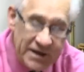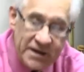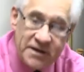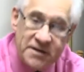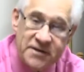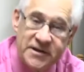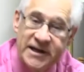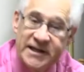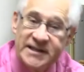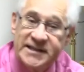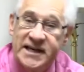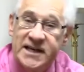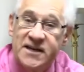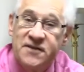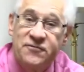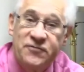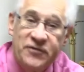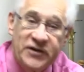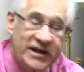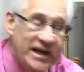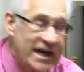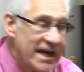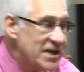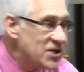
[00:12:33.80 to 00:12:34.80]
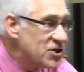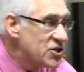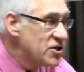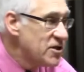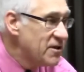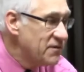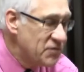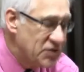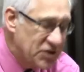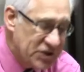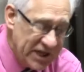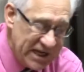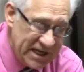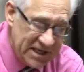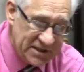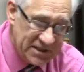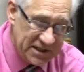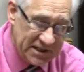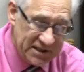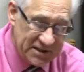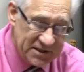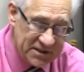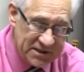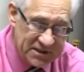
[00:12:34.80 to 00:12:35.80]
The identification of
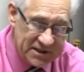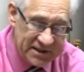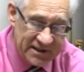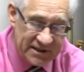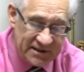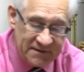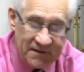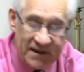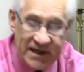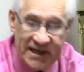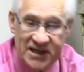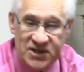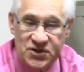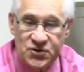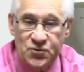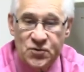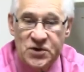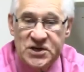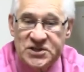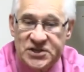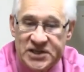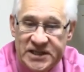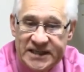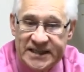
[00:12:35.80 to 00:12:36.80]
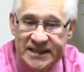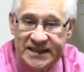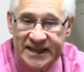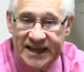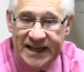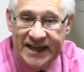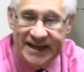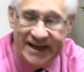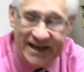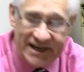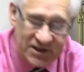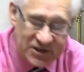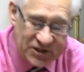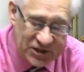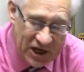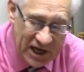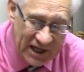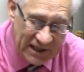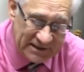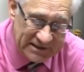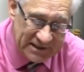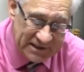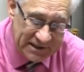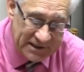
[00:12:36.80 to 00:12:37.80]
Jesus as risen and
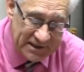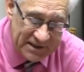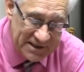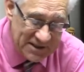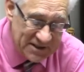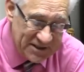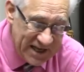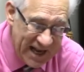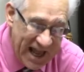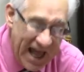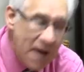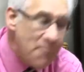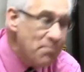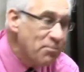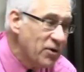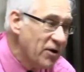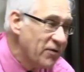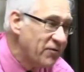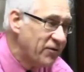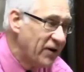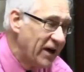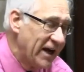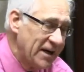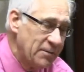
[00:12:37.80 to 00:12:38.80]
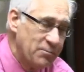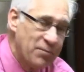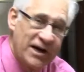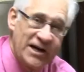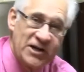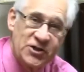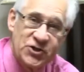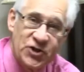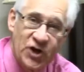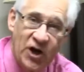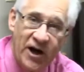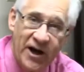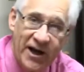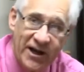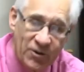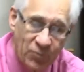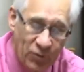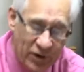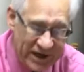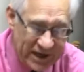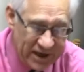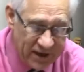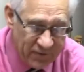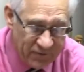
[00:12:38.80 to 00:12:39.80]
exalted is amplified by John
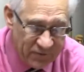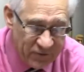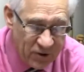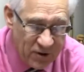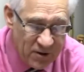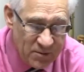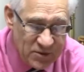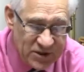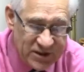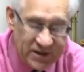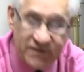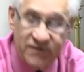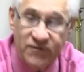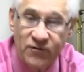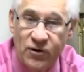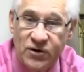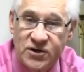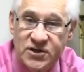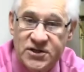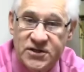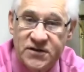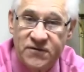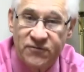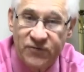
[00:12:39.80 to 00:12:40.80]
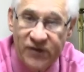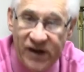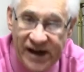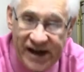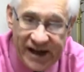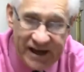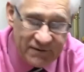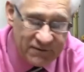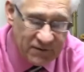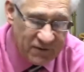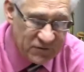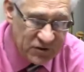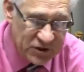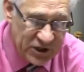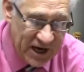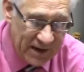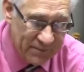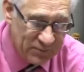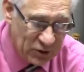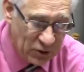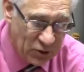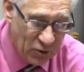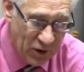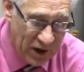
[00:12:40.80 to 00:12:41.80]
when he affirms in verse 5 of
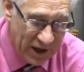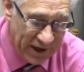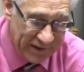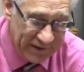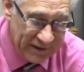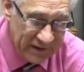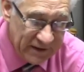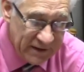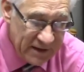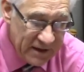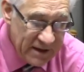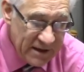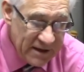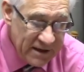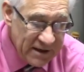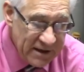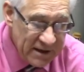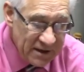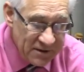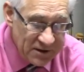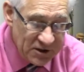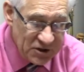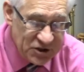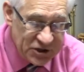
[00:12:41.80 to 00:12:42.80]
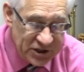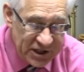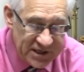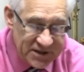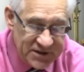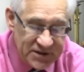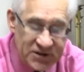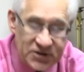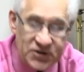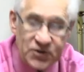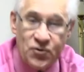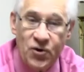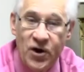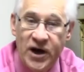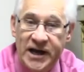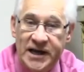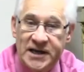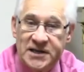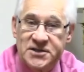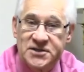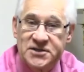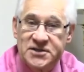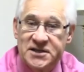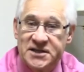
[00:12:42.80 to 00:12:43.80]
chapter 1 that Jesus
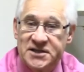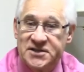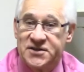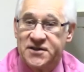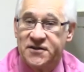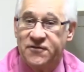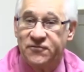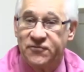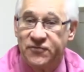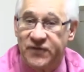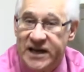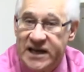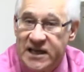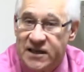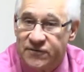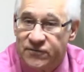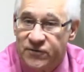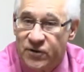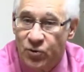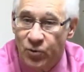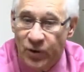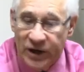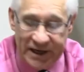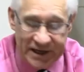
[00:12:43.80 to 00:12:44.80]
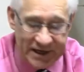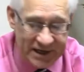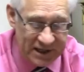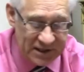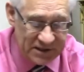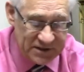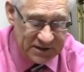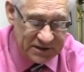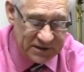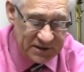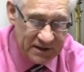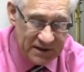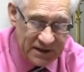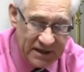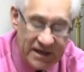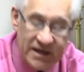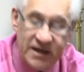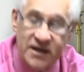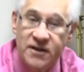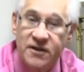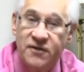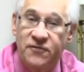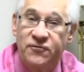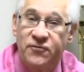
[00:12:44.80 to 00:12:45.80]
Christ is the faithful witness,
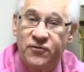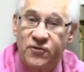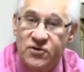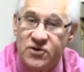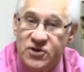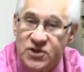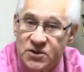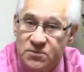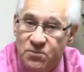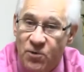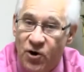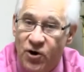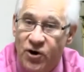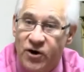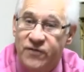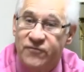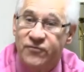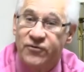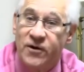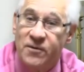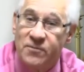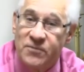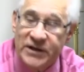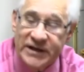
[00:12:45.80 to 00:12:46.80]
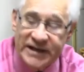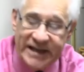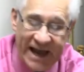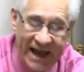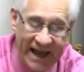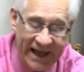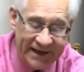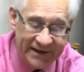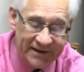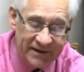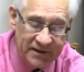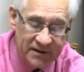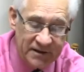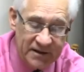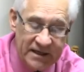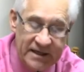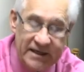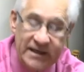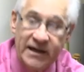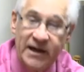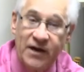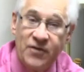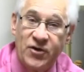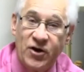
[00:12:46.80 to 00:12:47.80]
the firstborn from the dead,
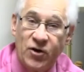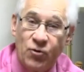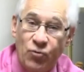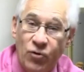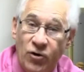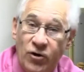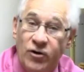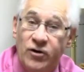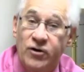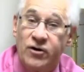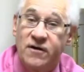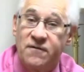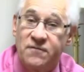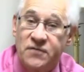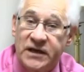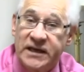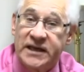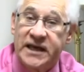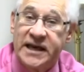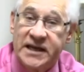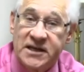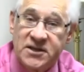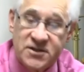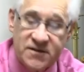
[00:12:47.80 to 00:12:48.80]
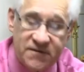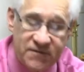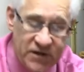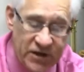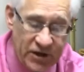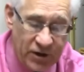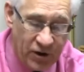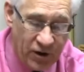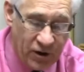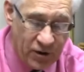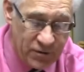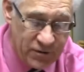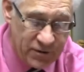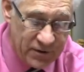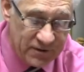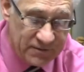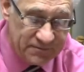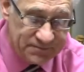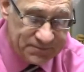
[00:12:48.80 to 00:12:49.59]
and the ruler of the kings of the earth.